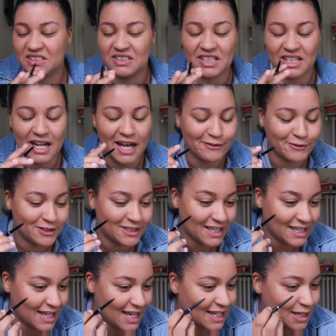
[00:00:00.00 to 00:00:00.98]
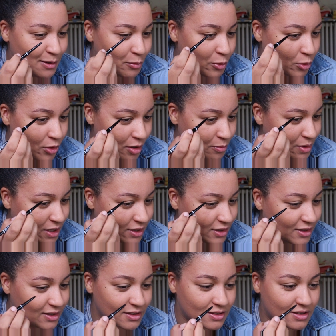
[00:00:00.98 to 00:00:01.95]
didn't have to take any more
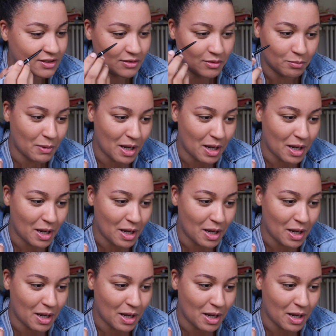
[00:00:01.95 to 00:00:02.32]
because